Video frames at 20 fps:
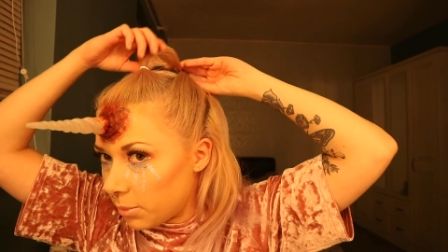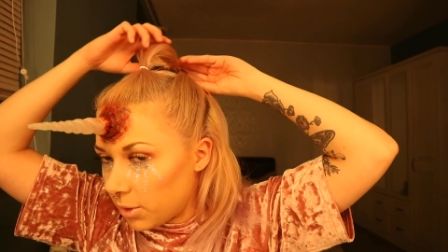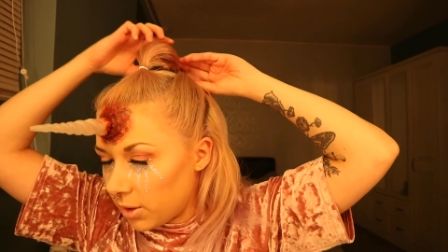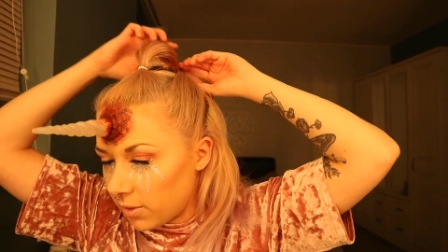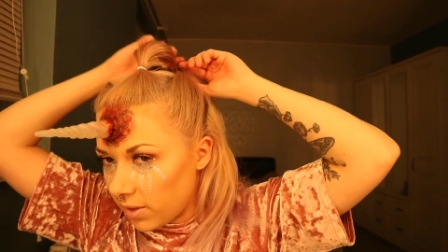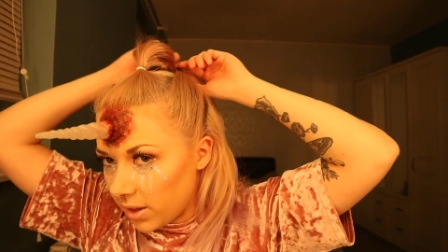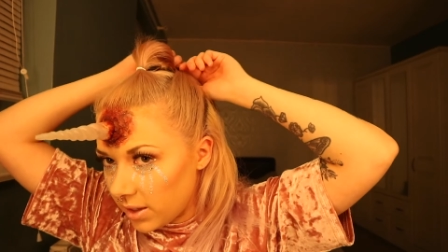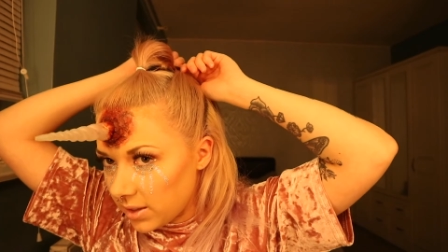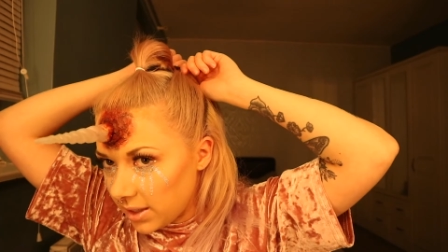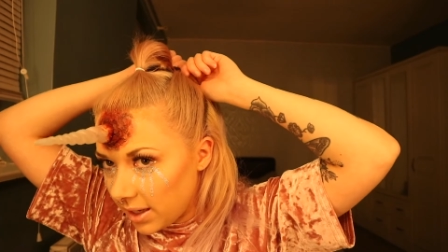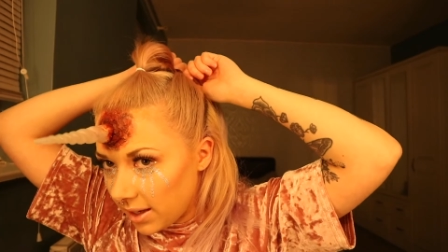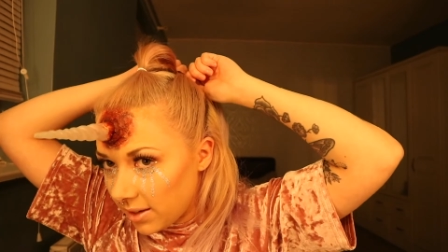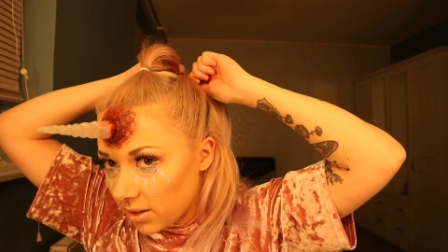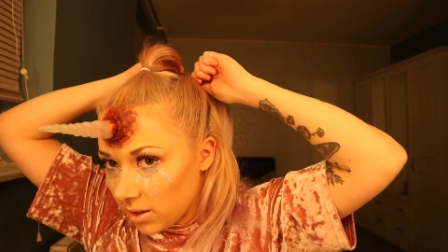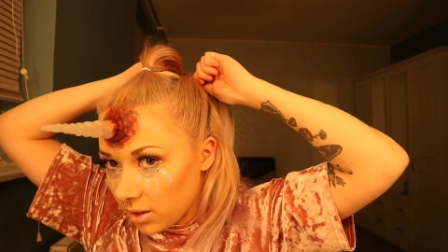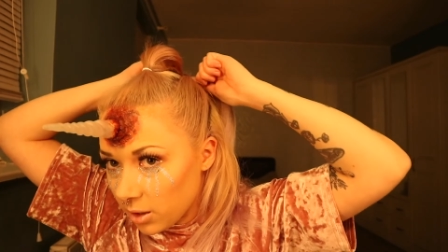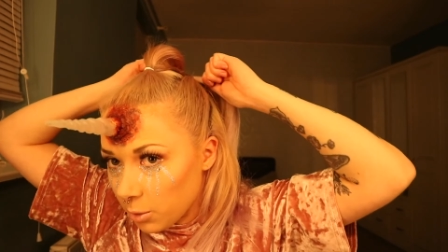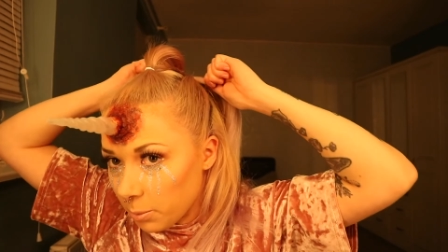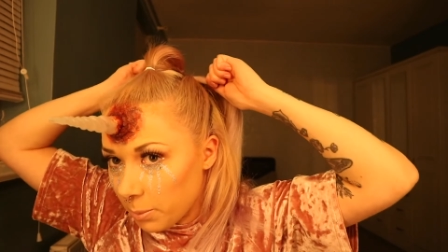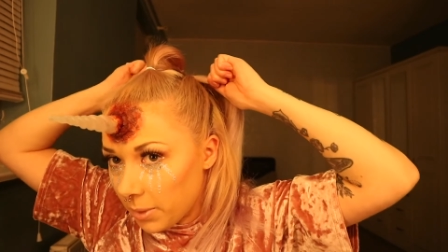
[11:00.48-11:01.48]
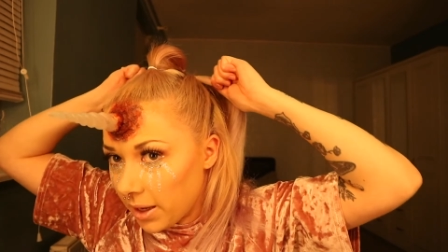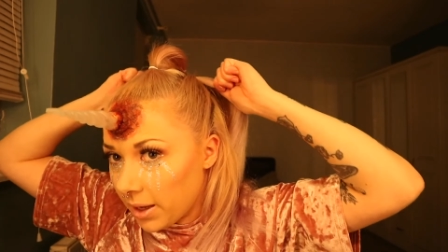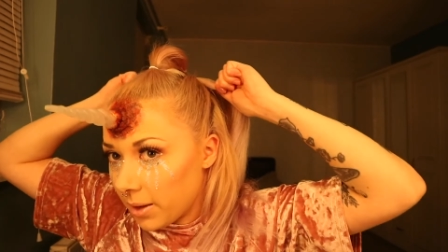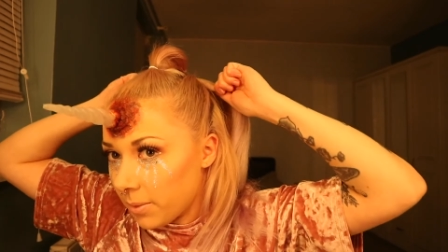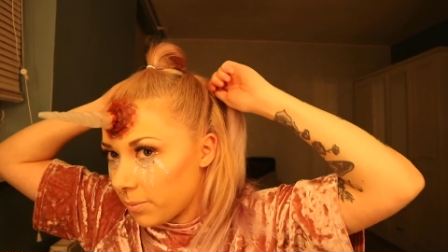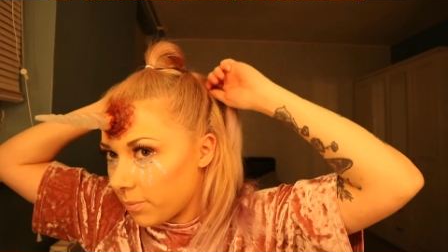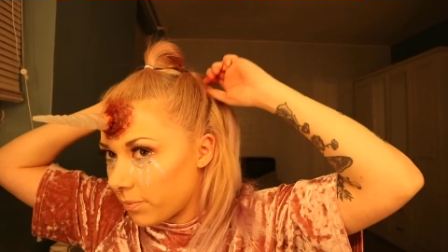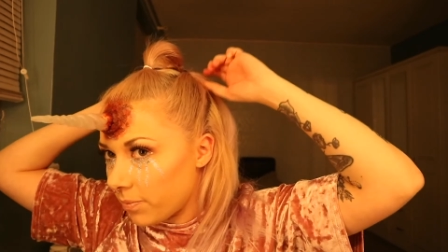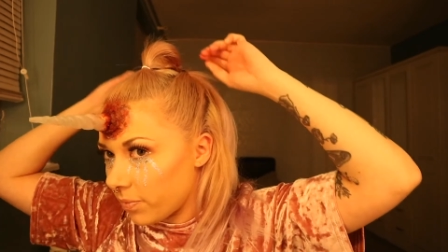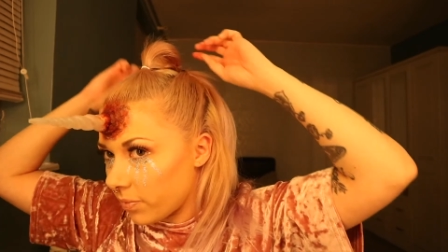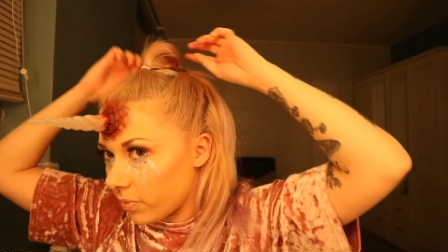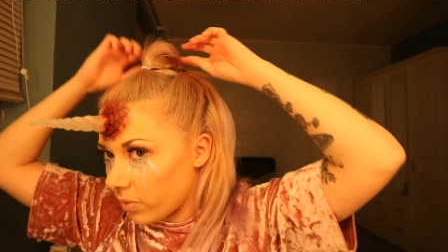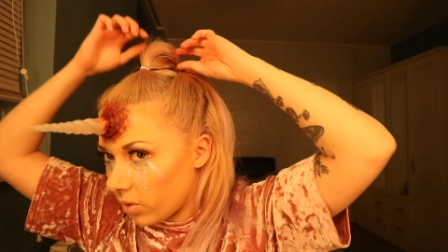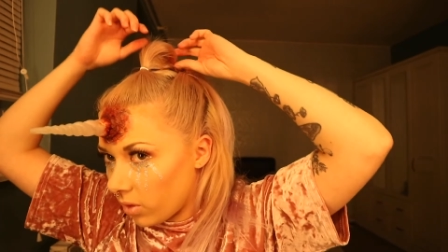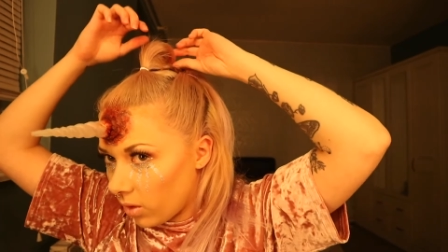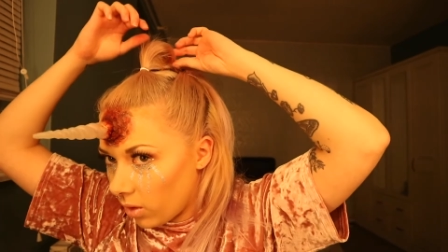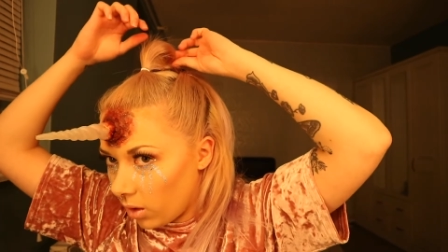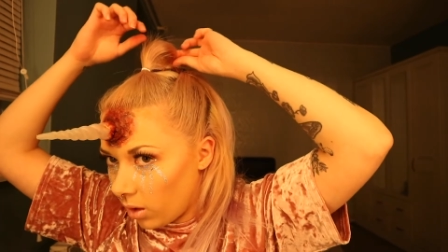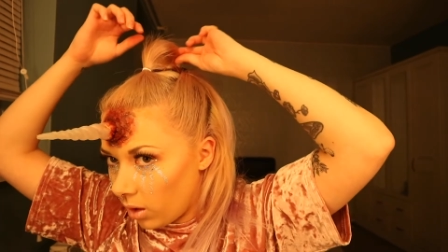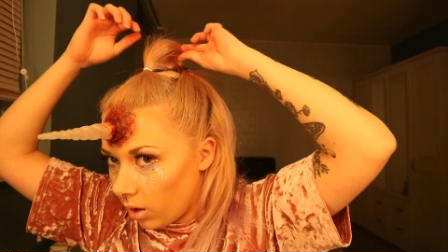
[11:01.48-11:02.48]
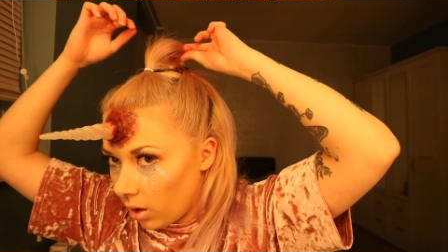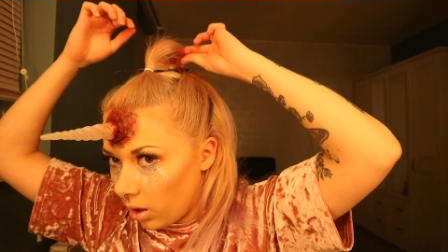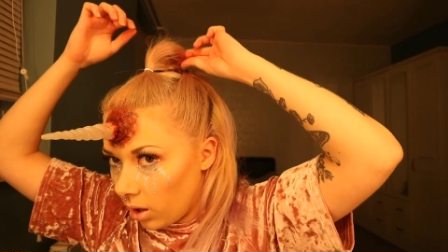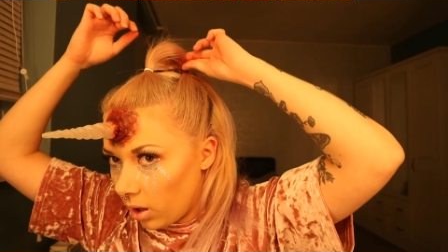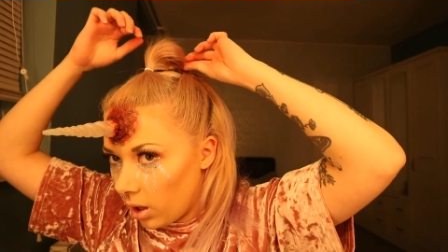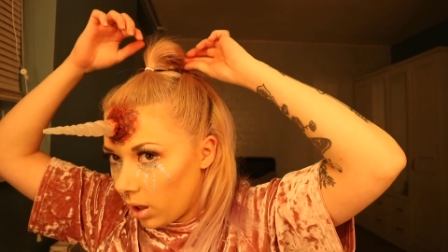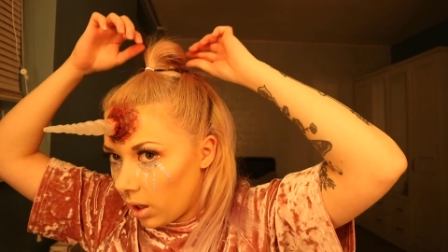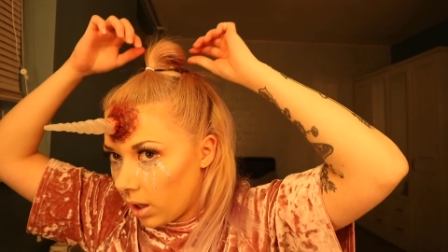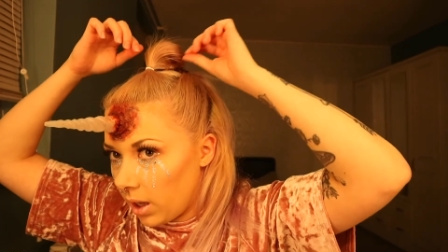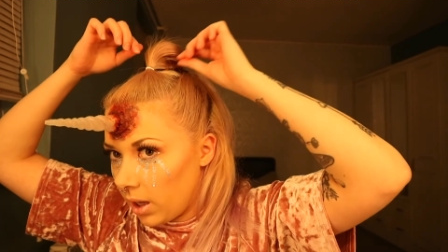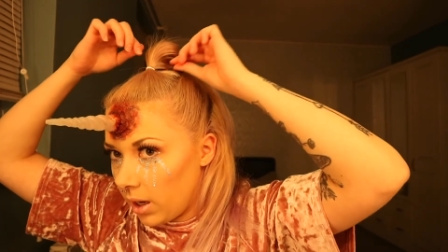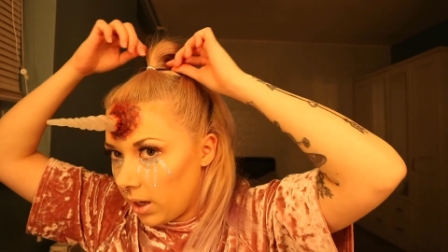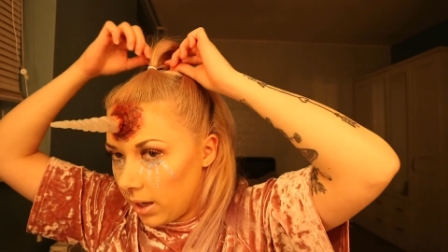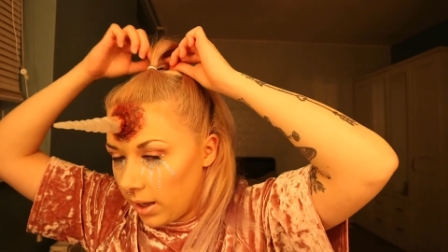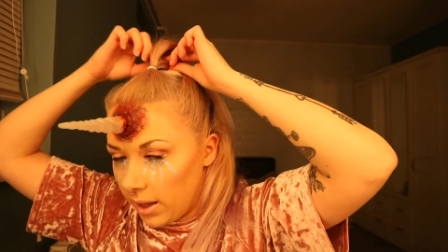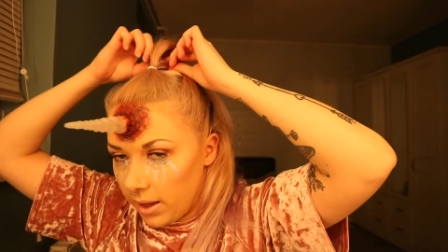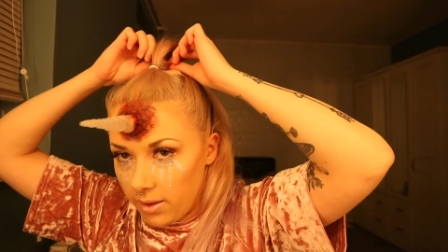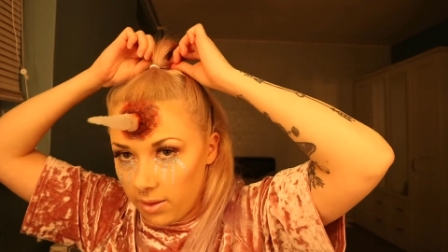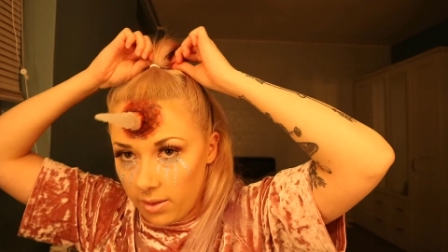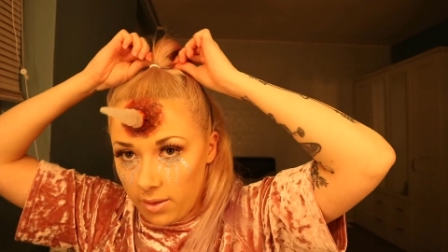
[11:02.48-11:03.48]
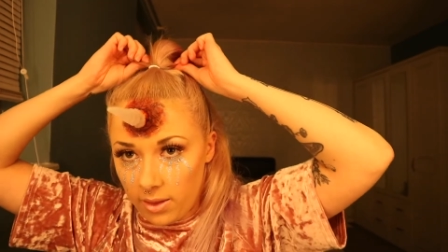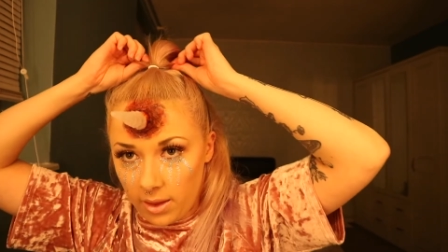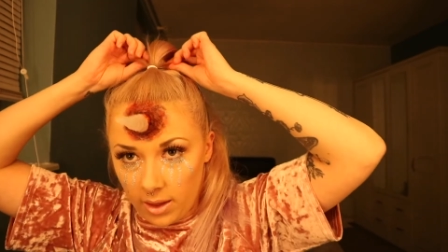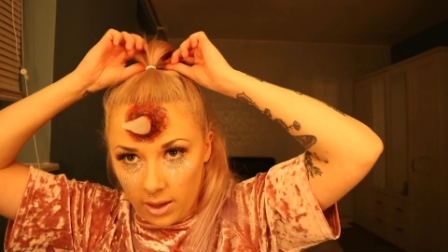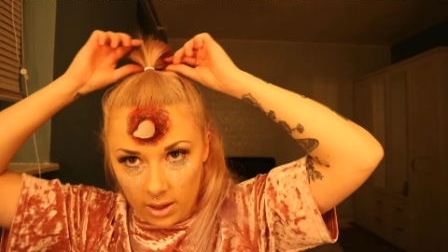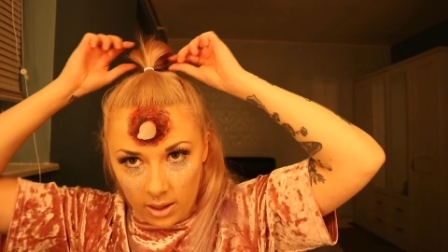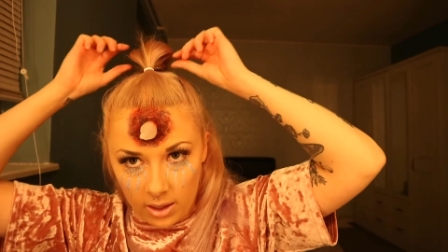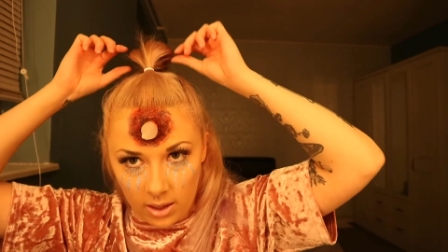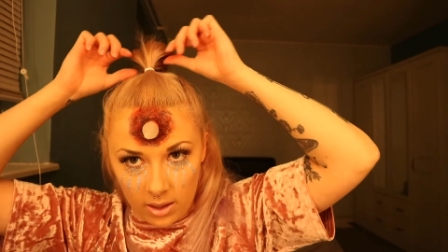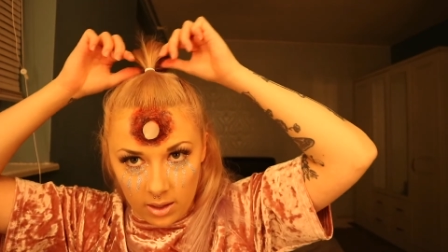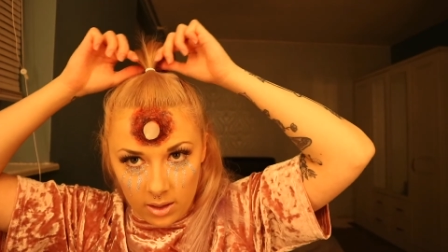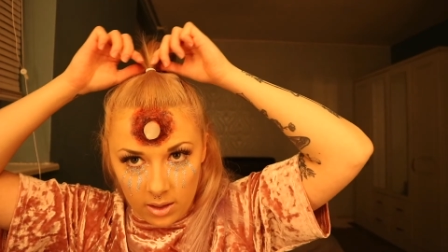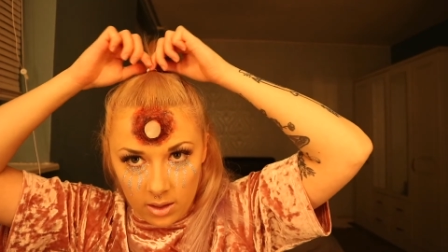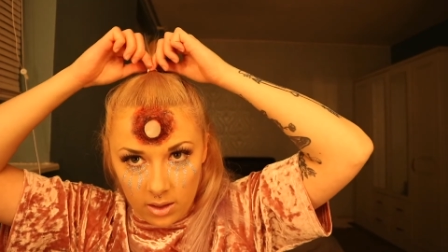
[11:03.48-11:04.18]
to move that down a little bit and let that